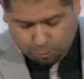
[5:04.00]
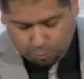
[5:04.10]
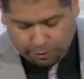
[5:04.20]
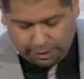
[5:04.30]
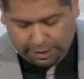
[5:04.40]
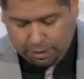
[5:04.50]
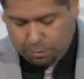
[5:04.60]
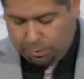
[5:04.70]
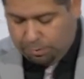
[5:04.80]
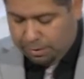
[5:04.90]
read again
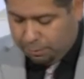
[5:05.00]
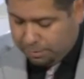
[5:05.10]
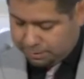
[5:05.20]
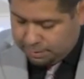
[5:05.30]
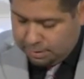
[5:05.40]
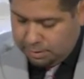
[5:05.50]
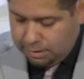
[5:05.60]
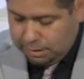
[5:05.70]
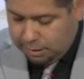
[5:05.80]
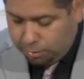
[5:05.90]
what we read from this
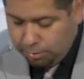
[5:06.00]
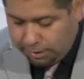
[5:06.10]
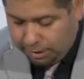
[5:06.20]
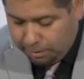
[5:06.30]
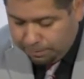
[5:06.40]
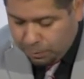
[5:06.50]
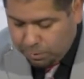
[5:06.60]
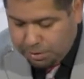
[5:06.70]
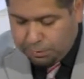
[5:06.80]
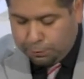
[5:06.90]
uh, earlier,
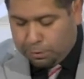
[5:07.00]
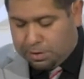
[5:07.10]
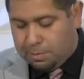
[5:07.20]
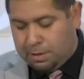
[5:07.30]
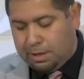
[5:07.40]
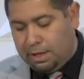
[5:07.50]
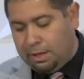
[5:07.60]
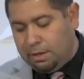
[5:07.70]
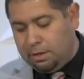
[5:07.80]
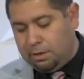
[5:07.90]
which is 1 Timothy
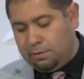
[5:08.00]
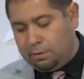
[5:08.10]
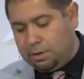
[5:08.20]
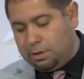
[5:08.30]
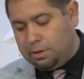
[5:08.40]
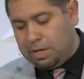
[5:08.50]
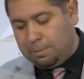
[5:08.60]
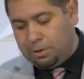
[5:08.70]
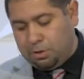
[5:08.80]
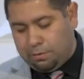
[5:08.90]
verses,
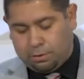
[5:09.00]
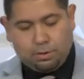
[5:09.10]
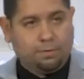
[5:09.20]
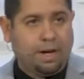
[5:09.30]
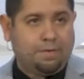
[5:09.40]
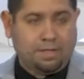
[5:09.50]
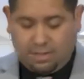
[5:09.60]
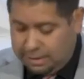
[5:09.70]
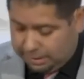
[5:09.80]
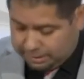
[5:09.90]
chapter 2, verses 5 and
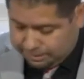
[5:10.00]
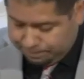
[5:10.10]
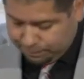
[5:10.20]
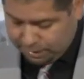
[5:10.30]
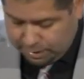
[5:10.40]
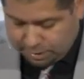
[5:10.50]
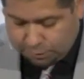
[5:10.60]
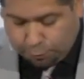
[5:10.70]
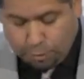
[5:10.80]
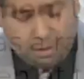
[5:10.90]
6. It says,
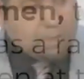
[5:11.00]
For there is